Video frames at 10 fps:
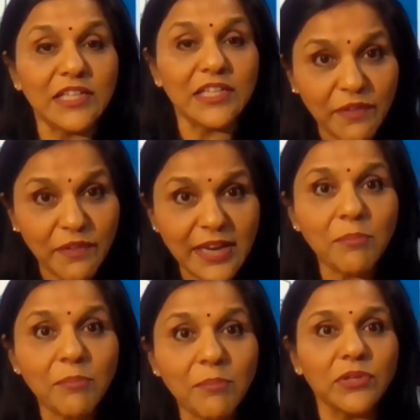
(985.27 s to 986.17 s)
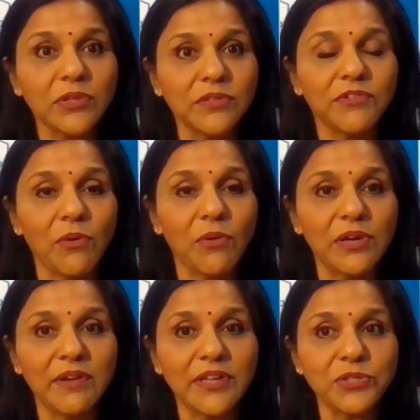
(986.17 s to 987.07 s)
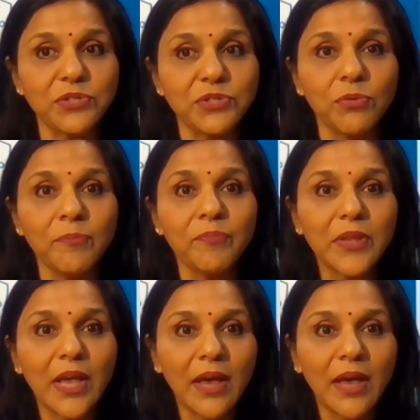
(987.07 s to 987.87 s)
And it's very important for all of us to